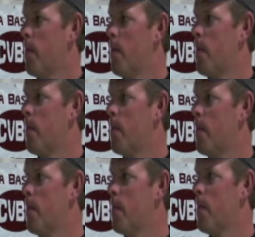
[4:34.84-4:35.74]

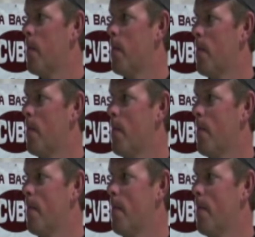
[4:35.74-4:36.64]

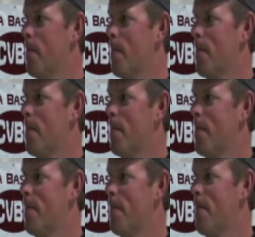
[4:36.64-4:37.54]

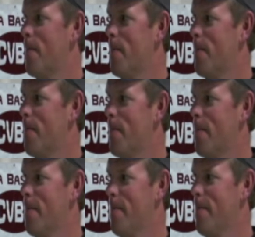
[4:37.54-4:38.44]

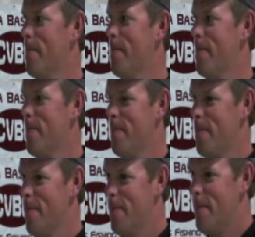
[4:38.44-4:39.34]

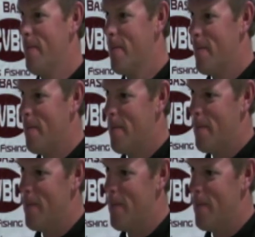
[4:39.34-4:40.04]
[no speech]